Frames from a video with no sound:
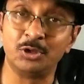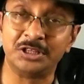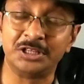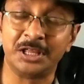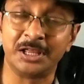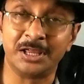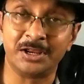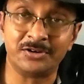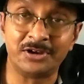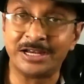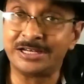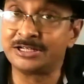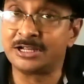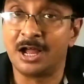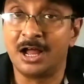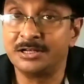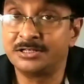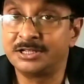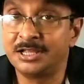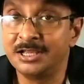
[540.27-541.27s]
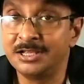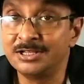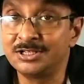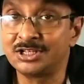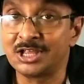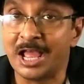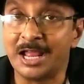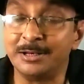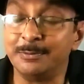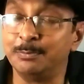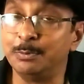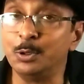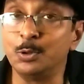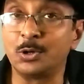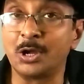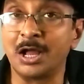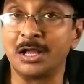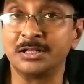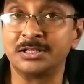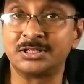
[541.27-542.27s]
with a red card case and the blue
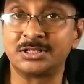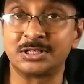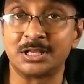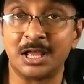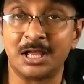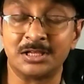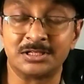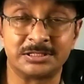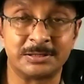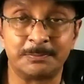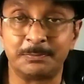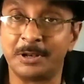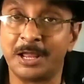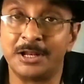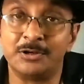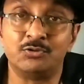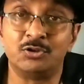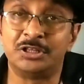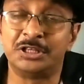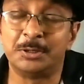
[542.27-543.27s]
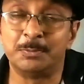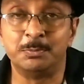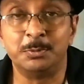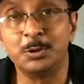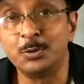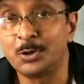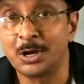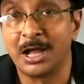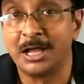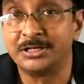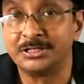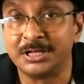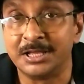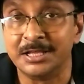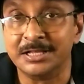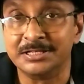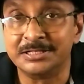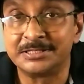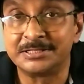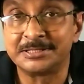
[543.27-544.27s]
cards are supplied with a blue card
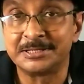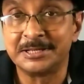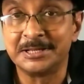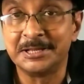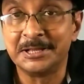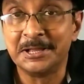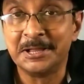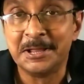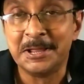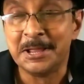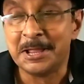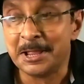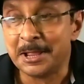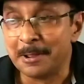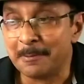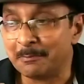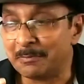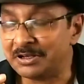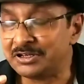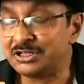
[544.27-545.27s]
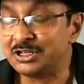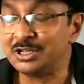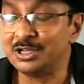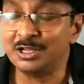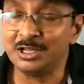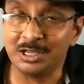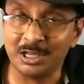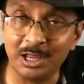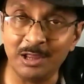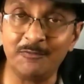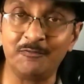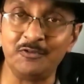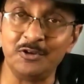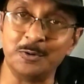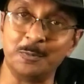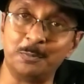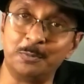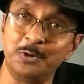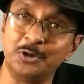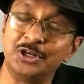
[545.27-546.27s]
case. But if
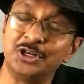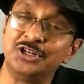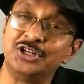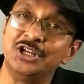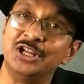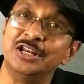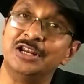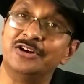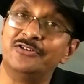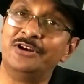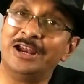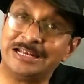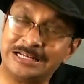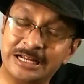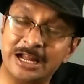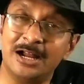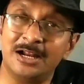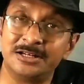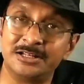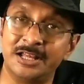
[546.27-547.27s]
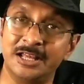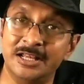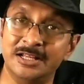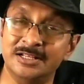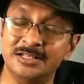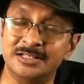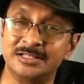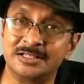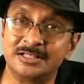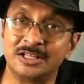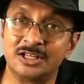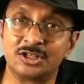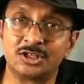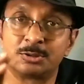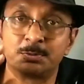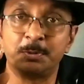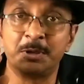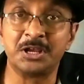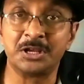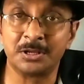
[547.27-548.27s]
you put it in a red card case, the
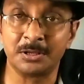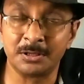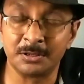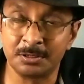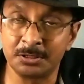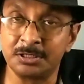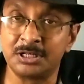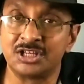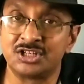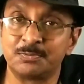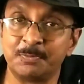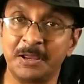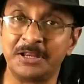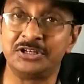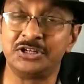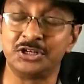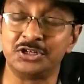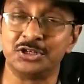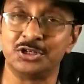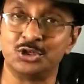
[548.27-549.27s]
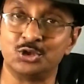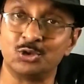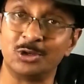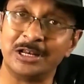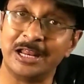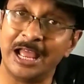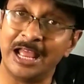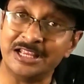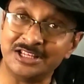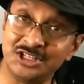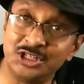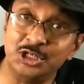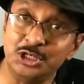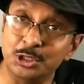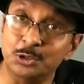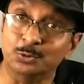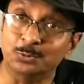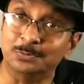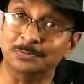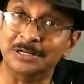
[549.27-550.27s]
spectators will
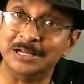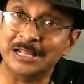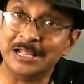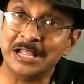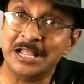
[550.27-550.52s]
assume